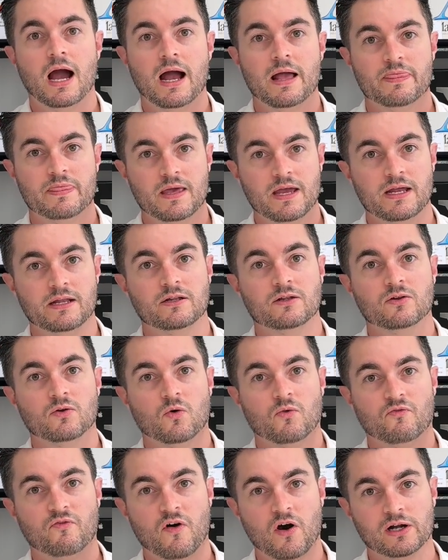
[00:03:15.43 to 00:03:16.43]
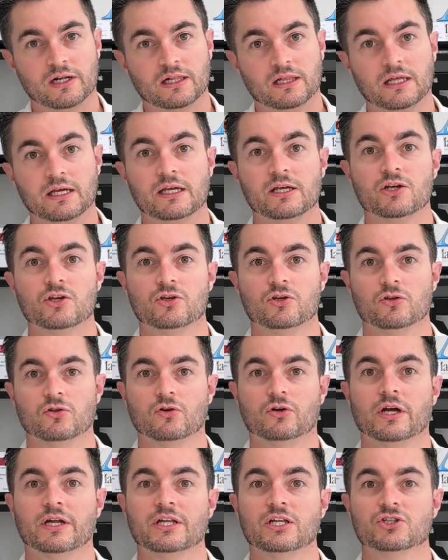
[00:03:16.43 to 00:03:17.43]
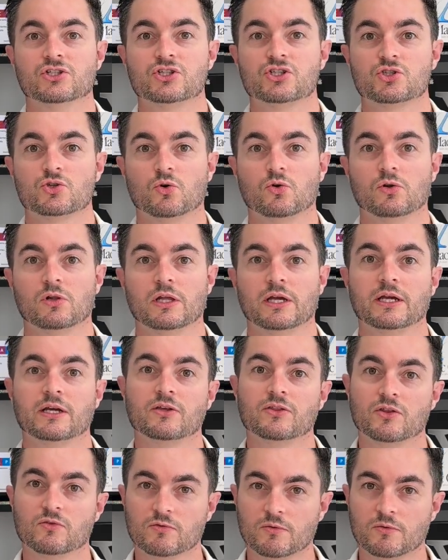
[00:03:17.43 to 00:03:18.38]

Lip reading: And then finally, you look at installing